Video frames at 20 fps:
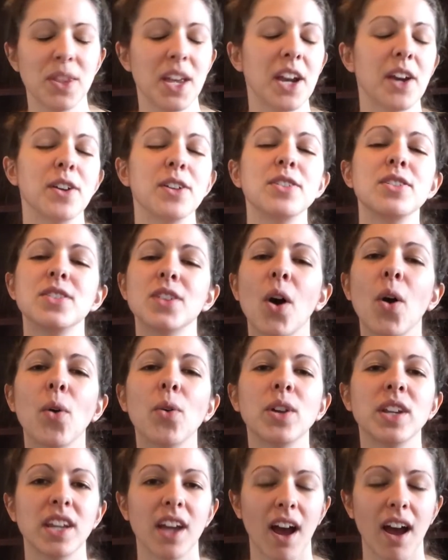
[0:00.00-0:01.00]
They are
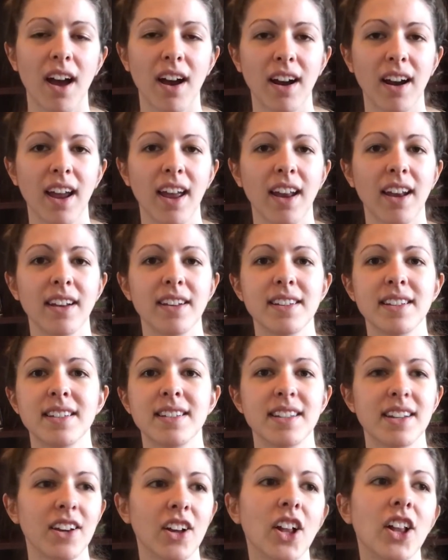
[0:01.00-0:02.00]
so young, and it's
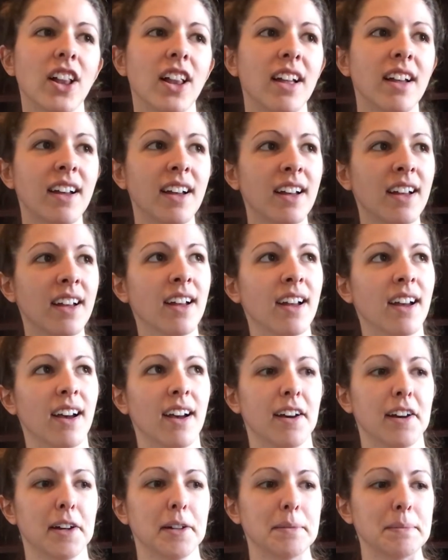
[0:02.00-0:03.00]
still
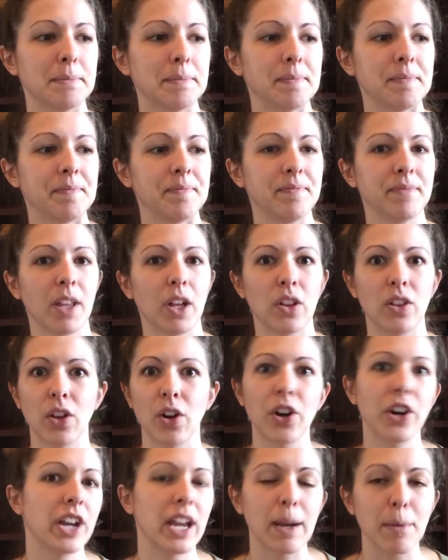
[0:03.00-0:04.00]
a
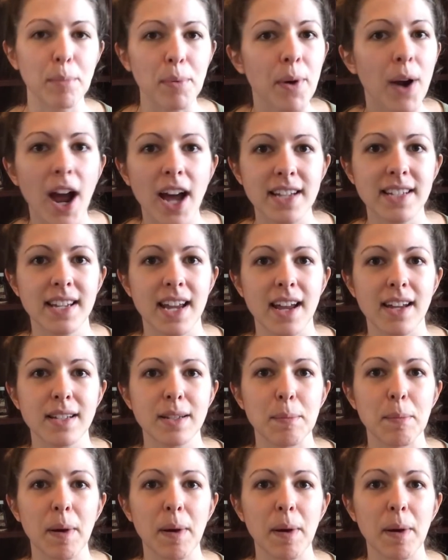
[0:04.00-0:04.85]
learning process.